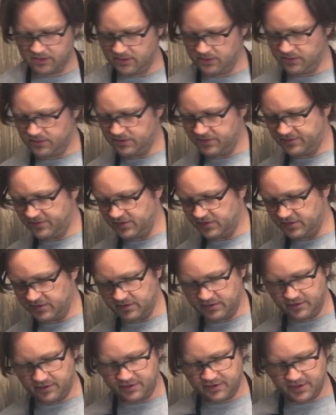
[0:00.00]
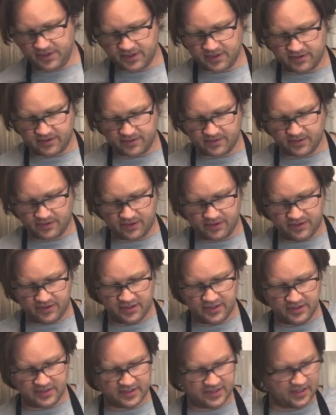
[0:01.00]
this feels a little thick. I'm
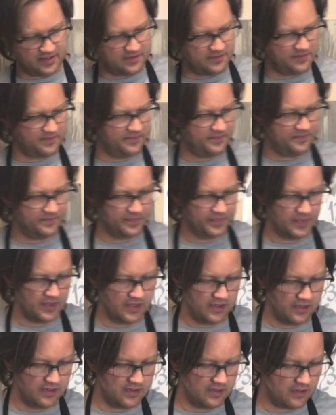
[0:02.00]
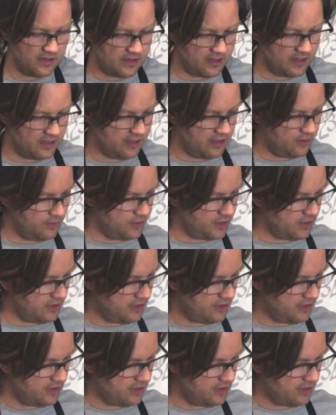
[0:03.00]
gonna thin it down. All right, here we